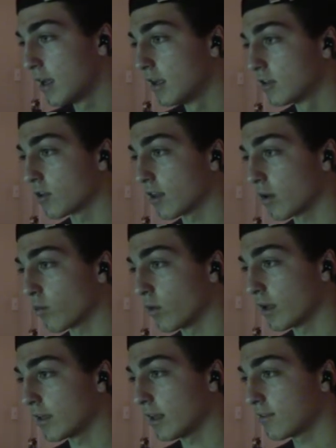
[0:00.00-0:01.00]
So I think
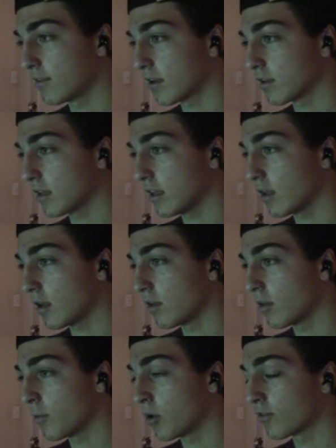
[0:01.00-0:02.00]
realistically the
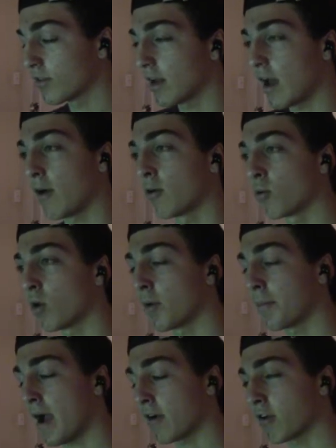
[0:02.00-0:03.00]
person that I would
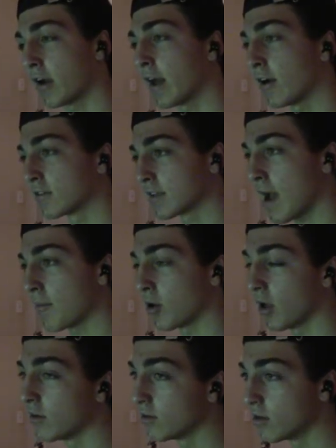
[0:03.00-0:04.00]
want to pack right now is
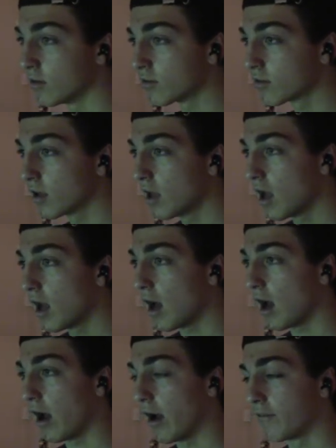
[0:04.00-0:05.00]
Gabriel Jesus.
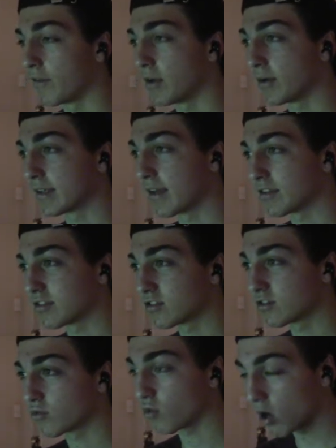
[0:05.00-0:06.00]
He would get a
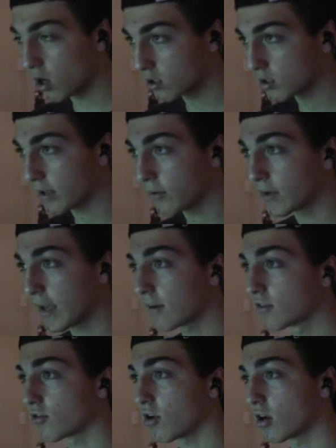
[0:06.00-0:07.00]
strong
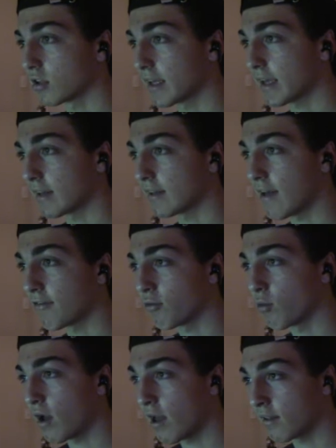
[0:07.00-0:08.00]
link at
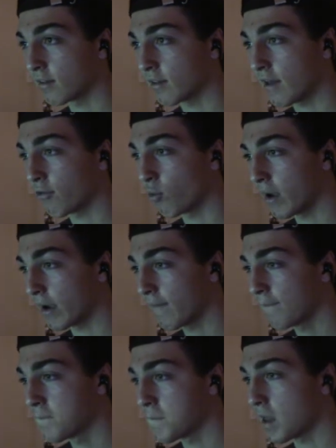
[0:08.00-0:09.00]
left
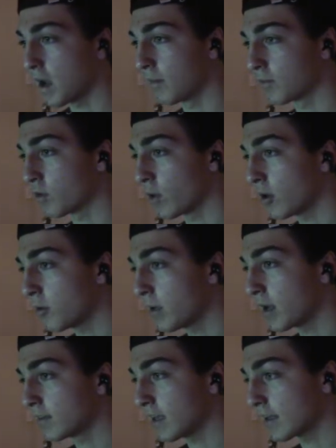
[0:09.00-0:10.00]
wing. So he would
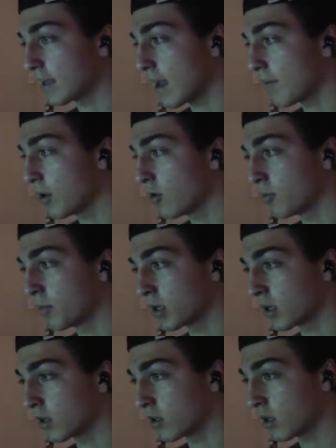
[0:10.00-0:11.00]
be on 10 cam, he would
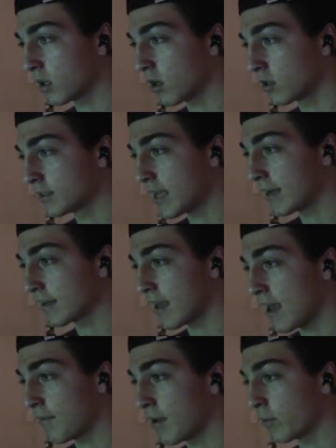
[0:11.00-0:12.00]
put Gundogan on 10
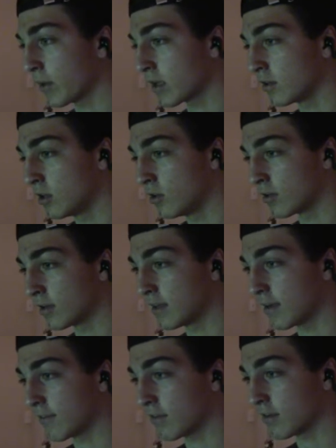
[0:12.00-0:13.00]
cam, and we can use a
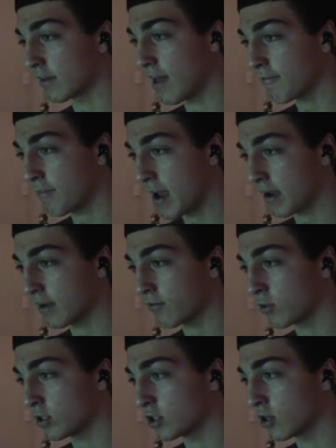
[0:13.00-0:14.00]
different left back if
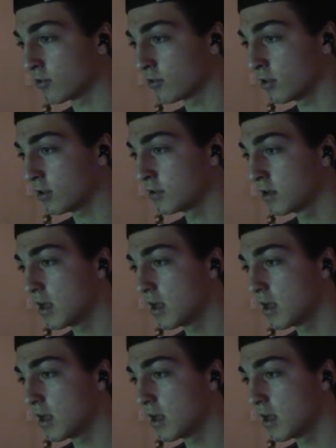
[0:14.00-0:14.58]
we chose to.